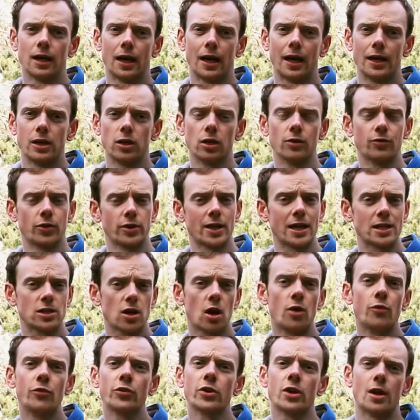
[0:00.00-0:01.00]
You're looking for a nice
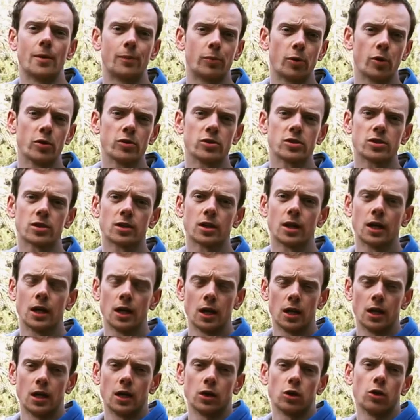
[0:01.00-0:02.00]
confident approach,
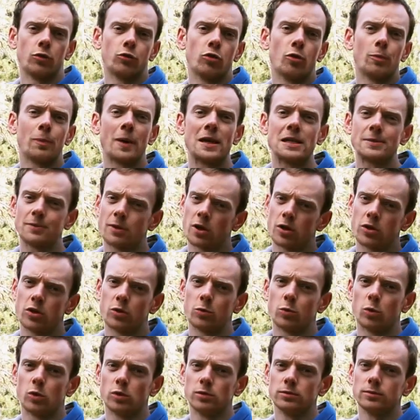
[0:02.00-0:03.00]
good foot placement on
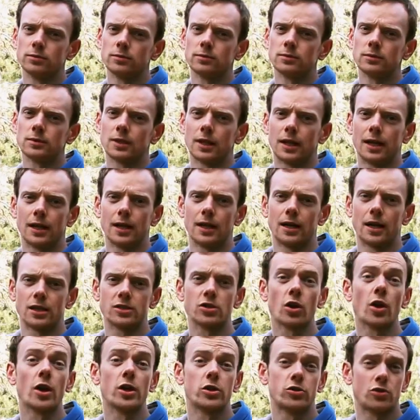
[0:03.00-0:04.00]
the wall, a
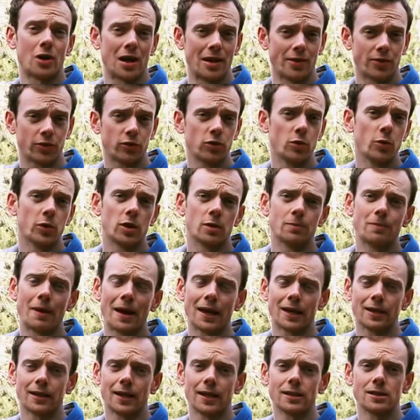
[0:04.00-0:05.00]
solid drive through with the
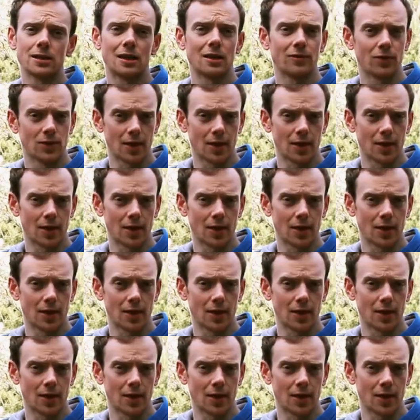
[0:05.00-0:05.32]
back leg to give you